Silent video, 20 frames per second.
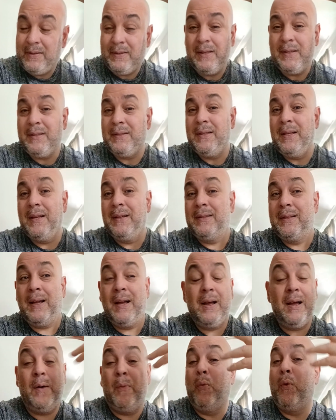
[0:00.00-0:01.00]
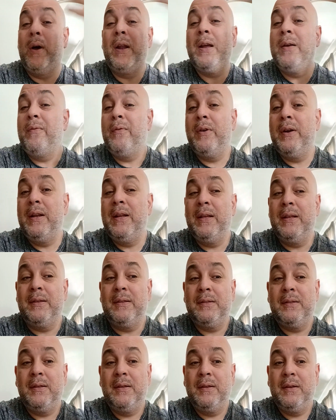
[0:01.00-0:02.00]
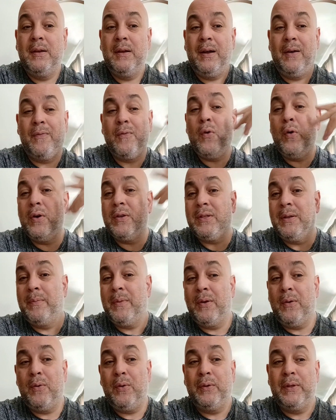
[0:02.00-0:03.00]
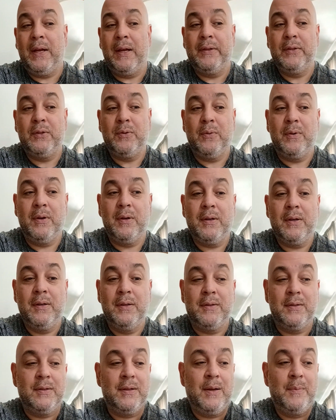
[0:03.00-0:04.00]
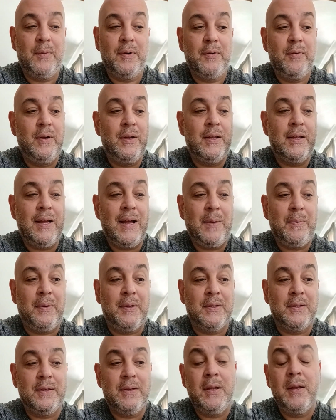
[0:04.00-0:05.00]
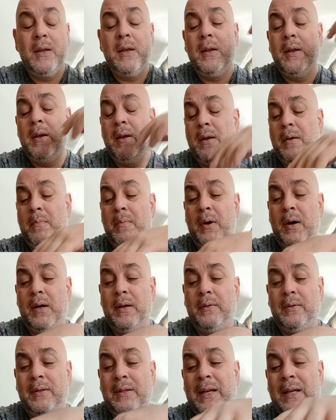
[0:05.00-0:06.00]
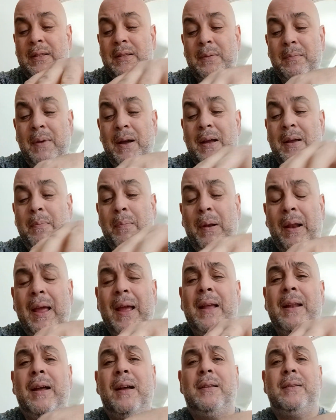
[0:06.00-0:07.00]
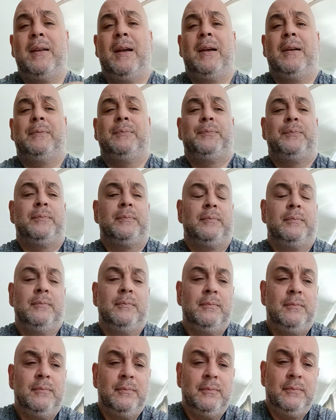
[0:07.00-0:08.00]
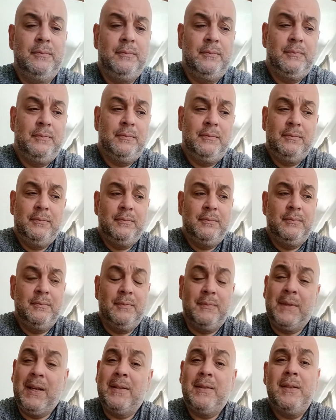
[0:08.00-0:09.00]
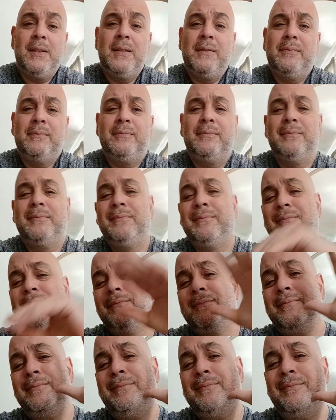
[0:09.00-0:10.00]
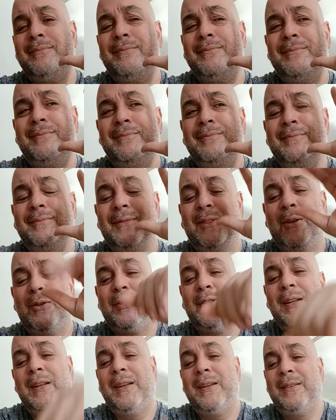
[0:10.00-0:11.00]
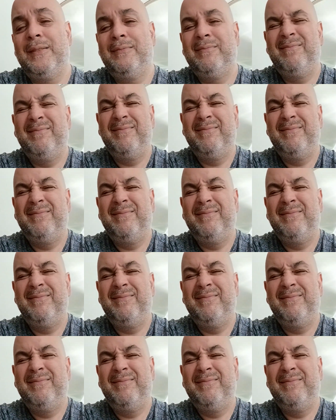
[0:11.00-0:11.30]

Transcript: 60, whatever it is, of course I'm going to hold on to it because I'm a greedy capitalist. But that's my plan on that. And that's it. Talk to you later.